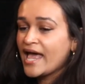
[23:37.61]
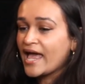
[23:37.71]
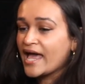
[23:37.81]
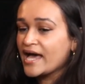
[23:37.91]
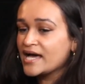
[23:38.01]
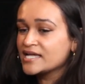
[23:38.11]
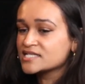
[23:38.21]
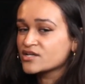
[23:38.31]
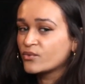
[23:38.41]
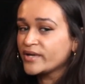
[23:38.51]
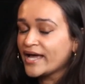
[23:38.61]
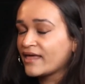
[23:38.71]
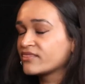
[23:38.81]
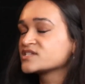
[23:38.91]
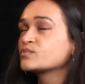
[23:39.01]
And we
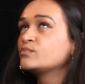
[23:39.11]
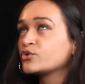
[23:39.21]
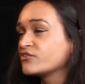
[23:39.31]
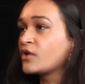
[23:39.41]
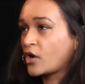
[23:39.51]
had this beautiful